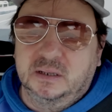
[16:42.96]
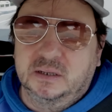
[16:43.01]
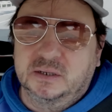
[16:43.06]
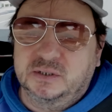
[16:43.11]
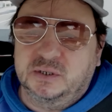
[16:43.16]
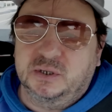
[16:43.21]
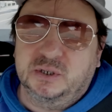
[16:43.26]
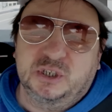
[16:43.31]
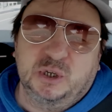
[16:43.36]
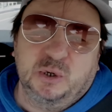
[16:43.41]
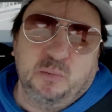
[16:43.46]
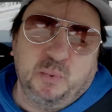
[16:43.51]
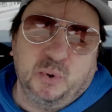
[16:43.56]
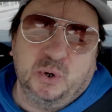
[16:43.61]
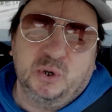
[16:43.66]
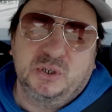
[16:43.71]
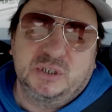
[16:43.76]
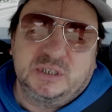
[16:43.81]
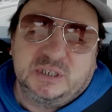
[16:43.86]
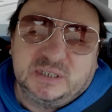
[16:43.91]
So
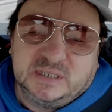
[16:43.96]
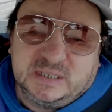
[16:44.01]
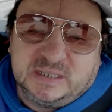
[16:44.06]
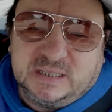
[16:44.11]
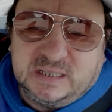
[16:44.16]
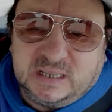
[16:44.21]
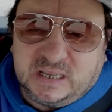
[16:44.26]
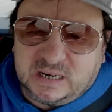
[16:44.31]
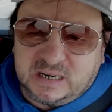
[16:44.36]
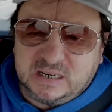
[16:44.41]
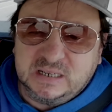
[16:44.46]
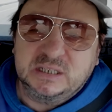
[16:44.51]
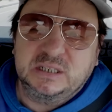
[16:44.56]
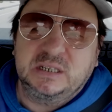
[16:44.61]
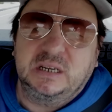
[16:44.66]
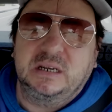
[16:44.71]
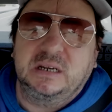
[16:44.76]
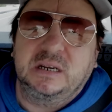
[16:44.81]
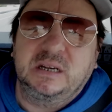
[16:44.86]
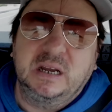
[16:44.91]
suppose there is
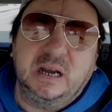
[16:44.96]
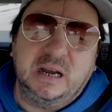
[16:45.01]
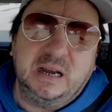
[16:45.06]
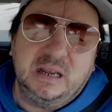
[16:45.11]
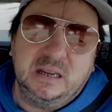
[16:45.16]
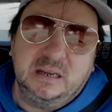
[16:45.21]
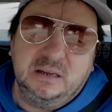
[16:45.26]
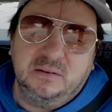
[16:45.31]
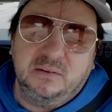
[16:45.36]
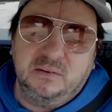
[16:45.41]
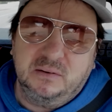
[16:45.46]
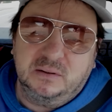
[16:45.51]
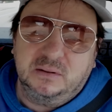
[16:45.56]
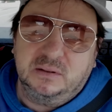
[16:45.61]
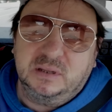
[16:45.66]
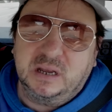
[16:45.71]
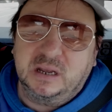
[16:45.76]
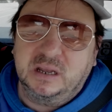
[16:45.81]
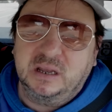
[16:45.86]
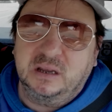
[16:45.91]
a guy,
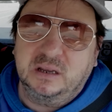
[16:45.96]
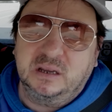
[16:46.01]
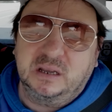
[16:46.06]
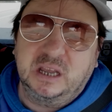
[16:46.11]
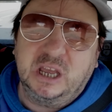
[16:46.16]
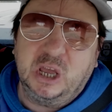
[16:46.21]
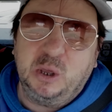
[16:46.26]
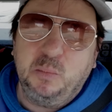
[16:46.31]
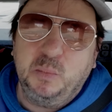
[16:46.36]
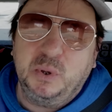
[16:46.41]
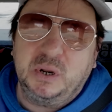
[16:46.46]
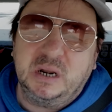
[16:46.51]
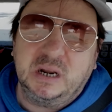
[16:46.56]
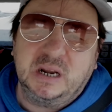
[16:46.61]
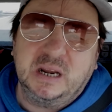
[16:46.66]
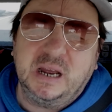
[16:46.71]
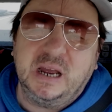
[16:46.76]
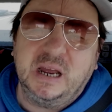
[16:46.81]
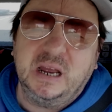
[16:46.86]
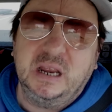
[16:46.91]
like a
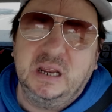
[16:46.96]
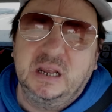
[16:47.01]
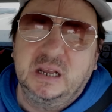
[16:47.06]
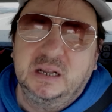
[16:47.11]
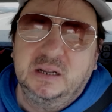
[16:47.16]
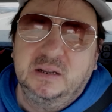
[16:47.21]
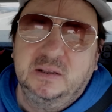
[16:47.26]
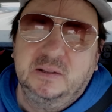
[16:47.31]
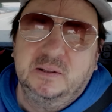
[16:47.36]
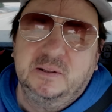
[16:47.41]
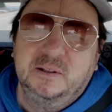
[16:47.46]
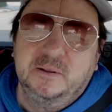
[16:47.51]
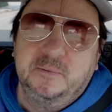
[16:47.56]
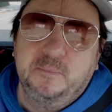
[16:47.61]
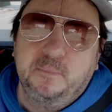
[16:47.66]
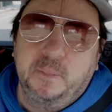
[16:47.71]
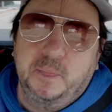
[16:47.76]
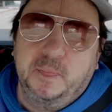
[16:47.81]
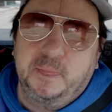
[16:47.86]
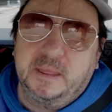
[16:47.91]
camera guy,
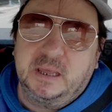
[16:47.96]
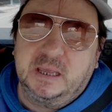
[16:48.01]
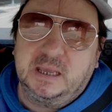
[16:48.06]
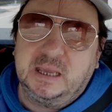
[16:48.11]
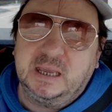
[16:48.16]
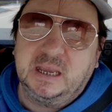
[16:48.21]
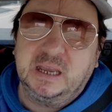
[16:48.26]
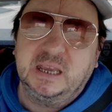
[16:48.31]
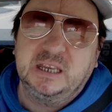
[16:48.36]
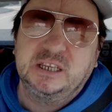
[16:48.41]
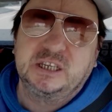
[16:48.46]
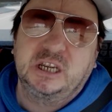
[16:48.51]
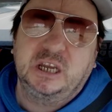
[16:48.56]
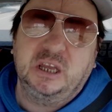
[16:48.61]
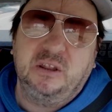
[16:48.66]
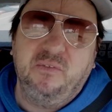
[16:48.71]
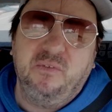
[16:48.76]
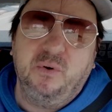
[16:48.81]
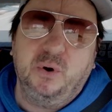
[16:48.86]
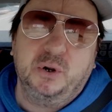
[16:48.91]
he has
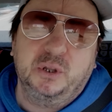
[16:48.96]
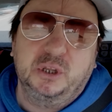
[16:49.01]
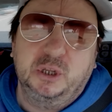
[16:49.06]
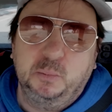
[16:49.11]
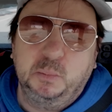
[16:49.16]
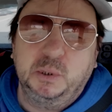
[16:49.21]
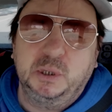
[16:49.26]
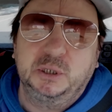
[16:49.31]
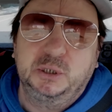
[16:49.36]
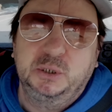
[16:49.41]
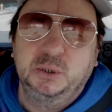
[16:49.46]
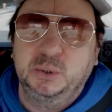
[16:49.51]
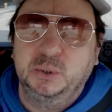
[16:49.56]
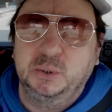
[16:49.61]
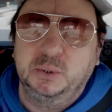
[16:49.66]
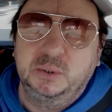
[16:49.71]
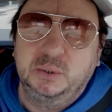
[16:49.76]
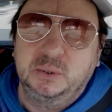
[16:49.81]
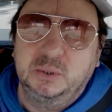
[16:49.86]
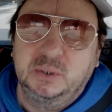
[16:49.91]
convertible
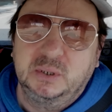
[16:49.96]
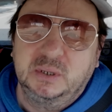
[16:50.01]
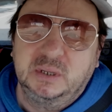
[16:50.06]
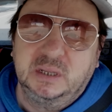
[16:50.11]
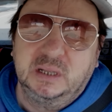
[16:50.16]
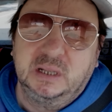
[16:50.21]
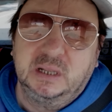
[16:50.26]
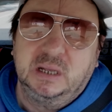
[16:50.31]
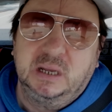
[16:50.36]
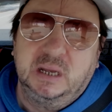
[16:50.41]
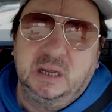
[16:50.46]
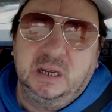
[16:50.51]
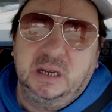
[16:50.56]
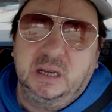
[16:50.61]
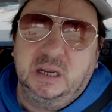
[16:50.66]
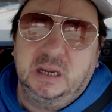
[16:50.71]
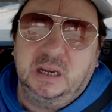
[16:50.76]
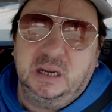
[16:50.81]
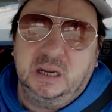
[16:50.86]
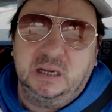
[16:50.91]
too,
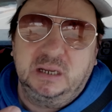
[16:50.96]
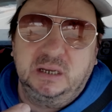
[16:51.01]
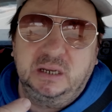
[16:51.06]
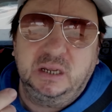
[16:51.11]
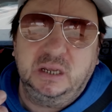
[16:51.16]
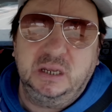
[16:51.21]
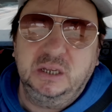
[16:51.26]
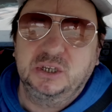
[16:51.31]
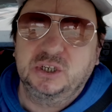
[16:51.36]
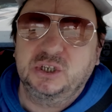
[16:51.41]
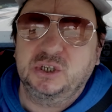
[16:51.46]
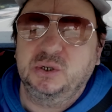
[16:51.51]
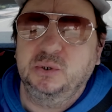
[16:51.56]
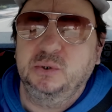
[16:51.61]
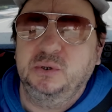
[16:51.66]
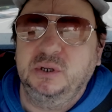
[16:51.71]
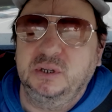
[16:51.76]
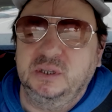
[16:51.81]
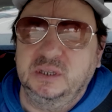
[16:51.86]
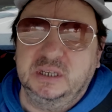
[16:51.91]
and he is
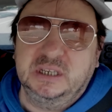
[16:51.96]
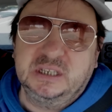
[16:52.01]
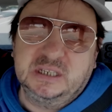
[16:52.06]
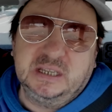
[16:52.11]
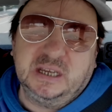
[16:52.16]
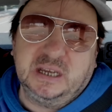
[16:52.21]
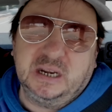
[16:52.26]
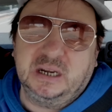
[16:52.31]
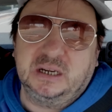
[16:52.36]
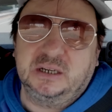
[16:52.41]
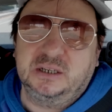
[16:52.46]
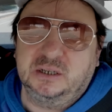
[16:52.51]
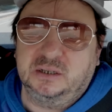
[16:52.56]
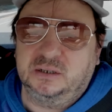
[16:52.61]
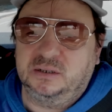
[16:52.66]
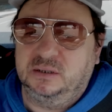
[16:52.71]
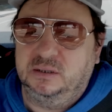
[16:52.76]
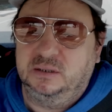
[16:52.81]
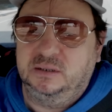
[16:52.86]
shooting this direction.